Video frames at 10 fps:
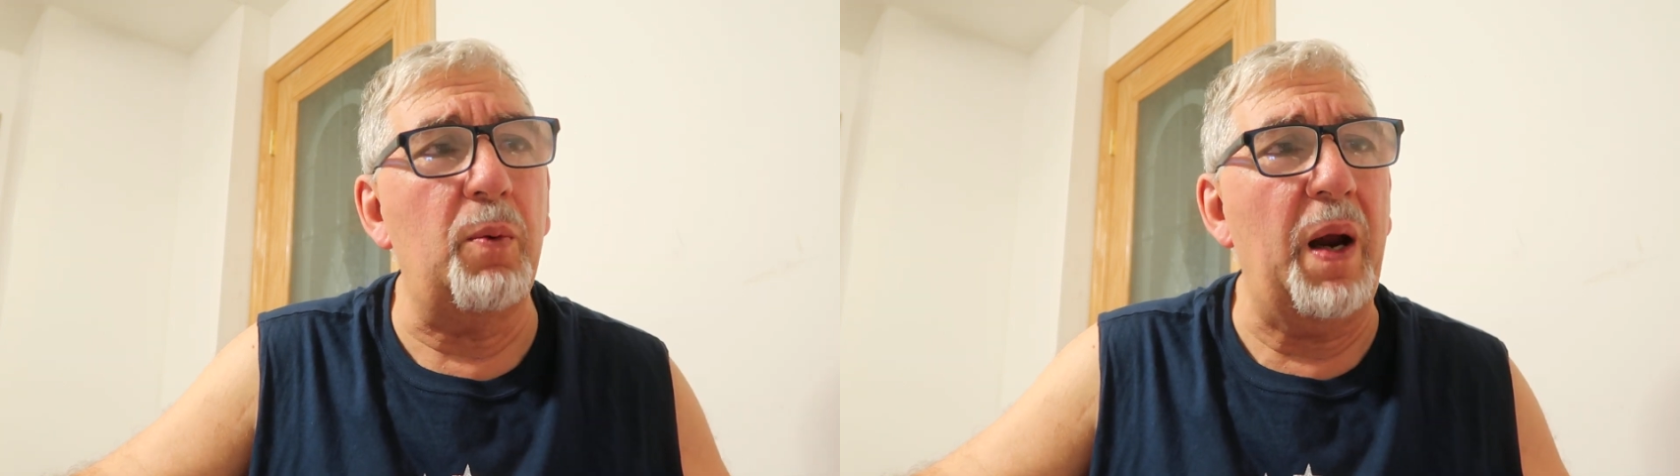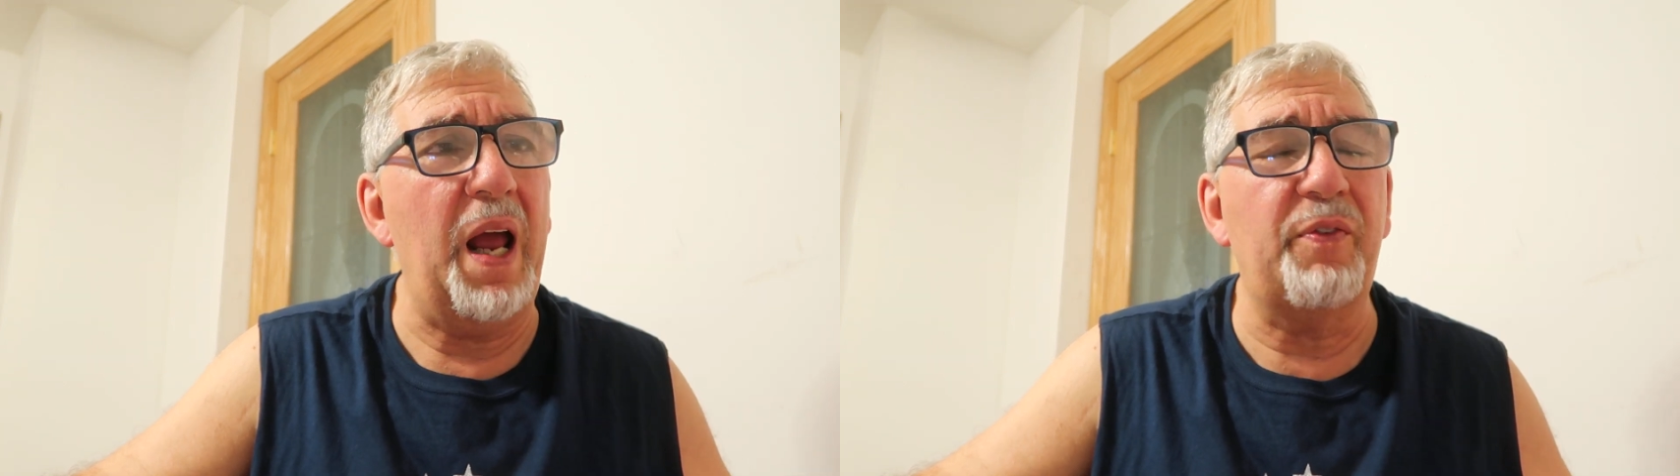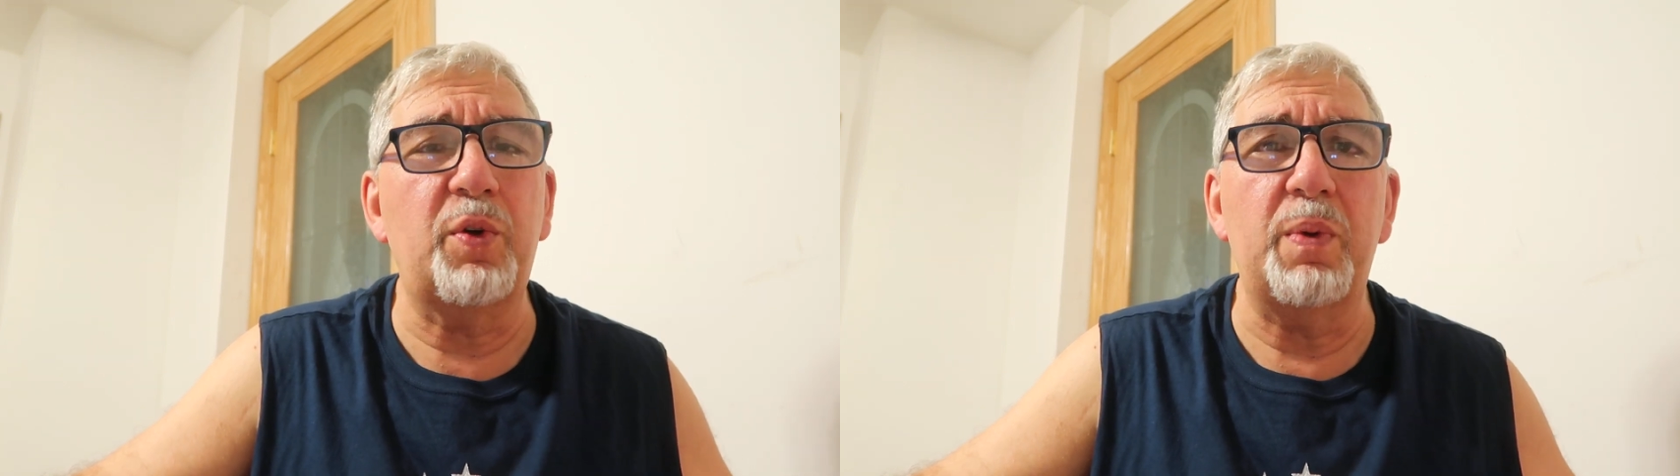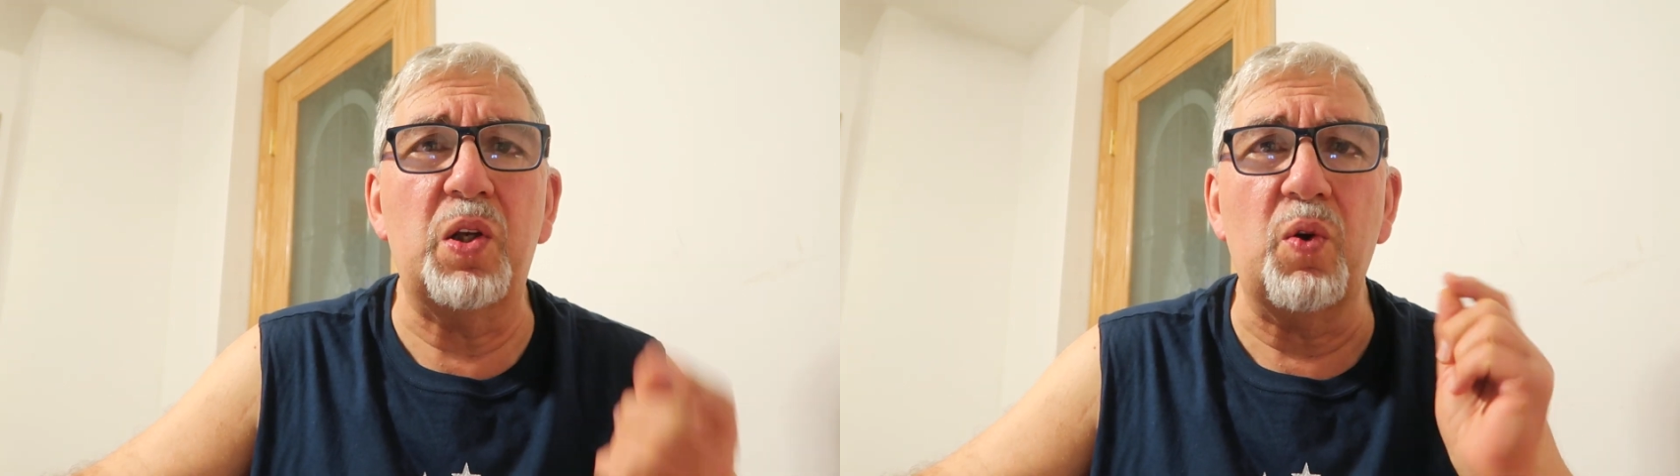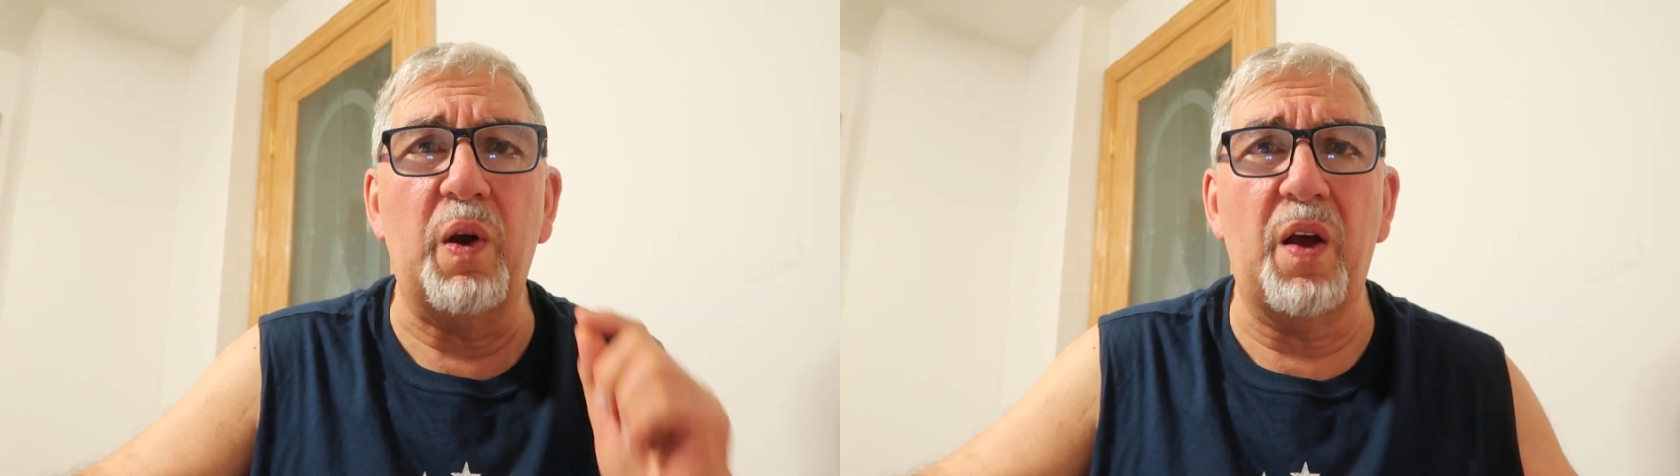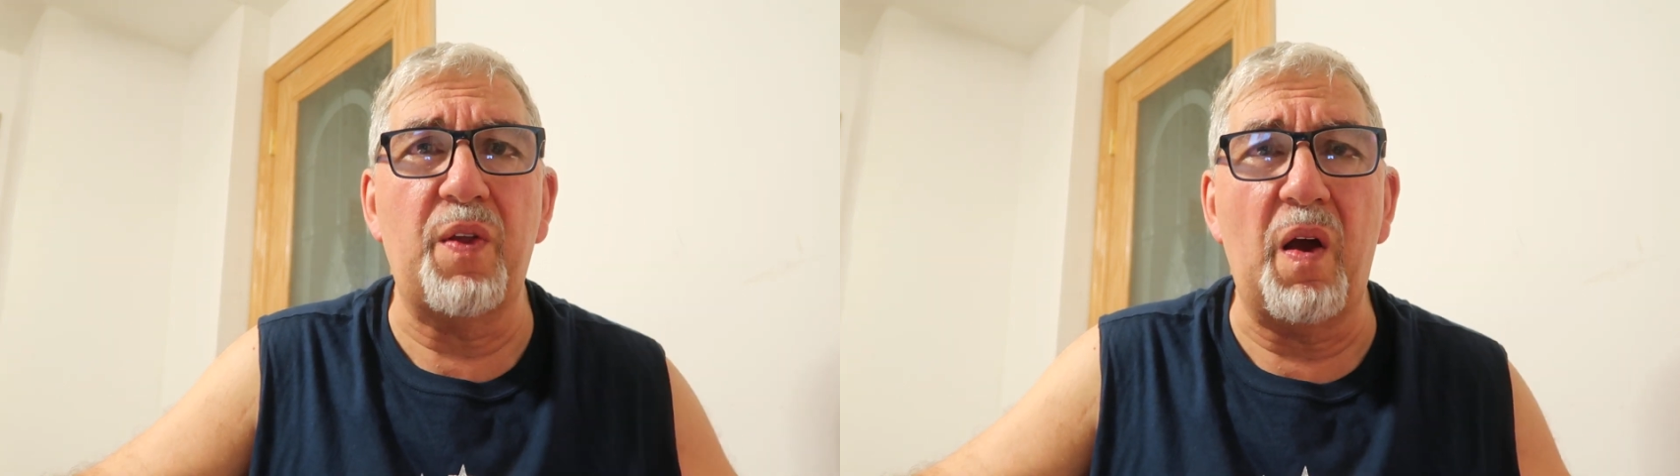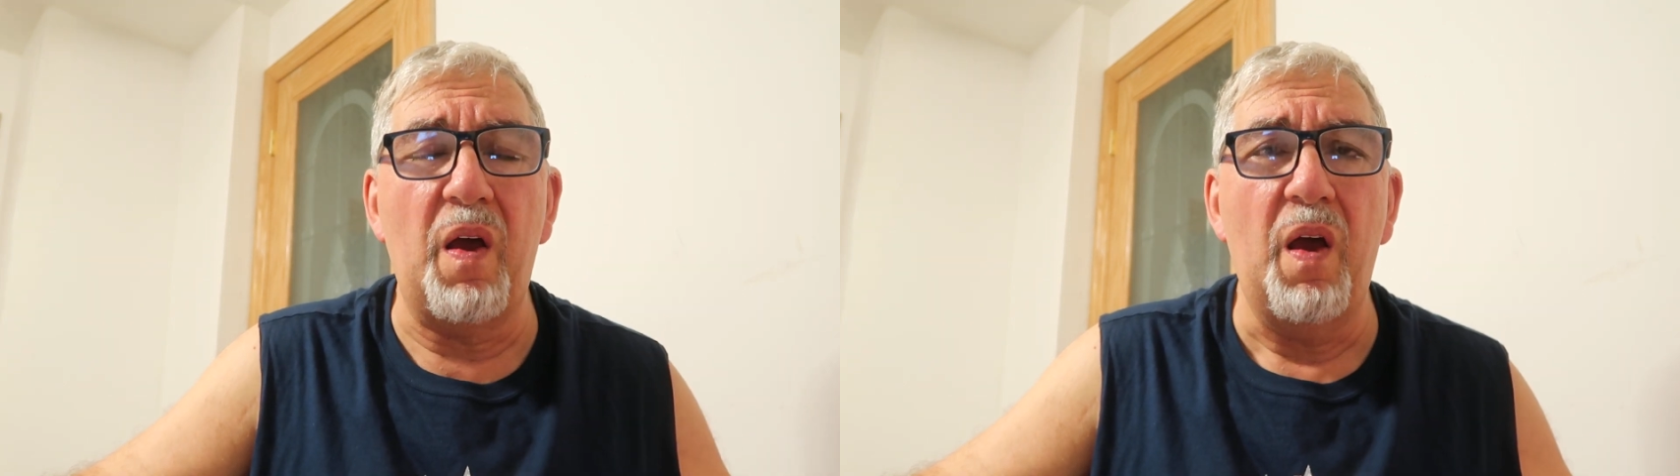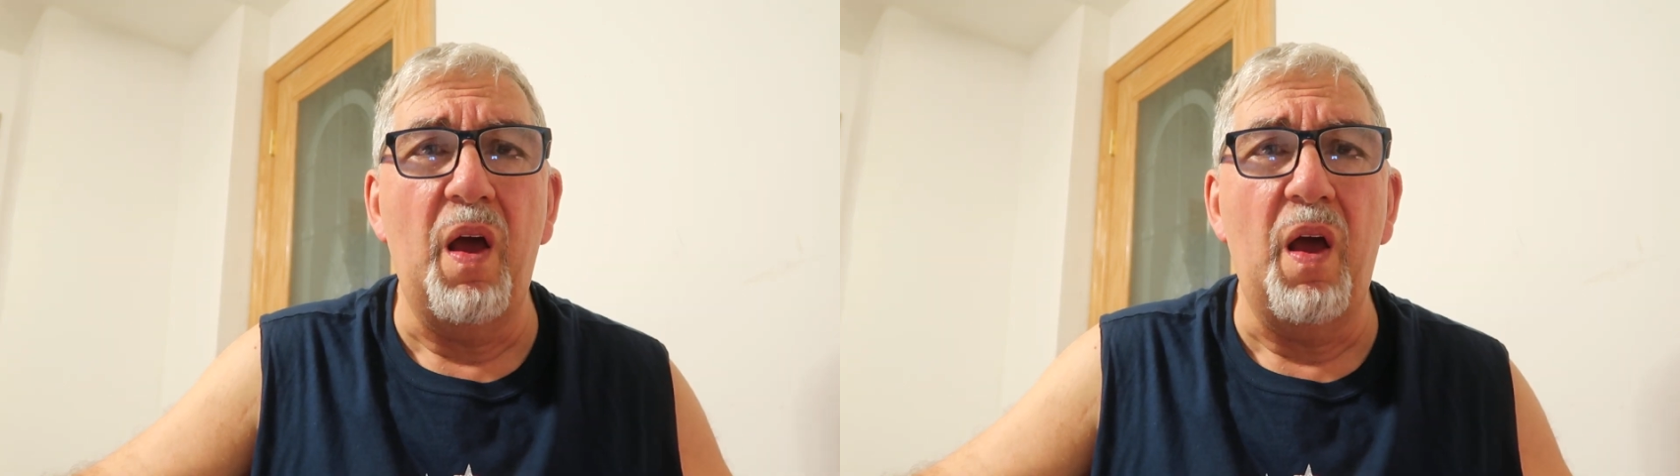we have to be together,